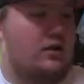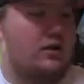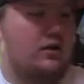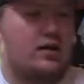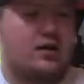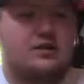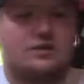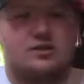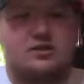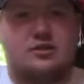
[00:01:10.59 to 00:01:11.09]

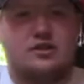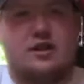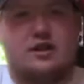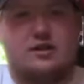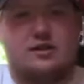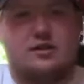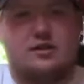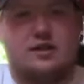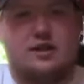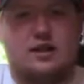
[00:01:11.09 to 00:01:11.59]
I just
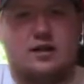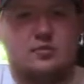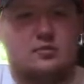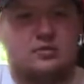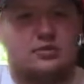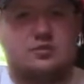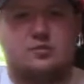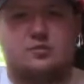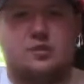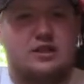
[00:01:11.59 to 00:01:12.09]
got it today,
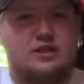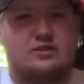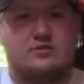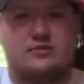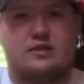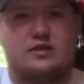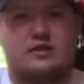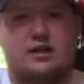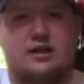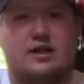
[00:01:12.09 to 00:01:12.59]
but just
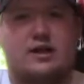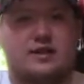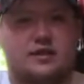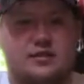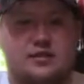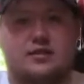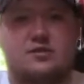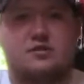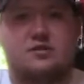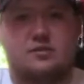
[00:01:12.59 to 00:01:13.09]
messing with it, I can
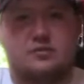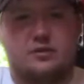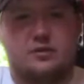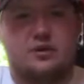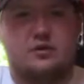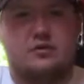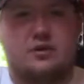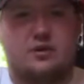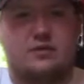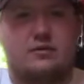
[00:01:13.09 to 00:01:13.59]
tell it's going to
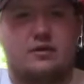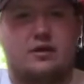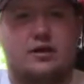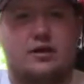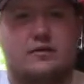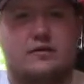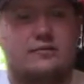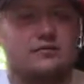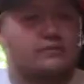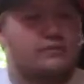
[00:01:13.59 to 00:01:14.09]
be a great rod.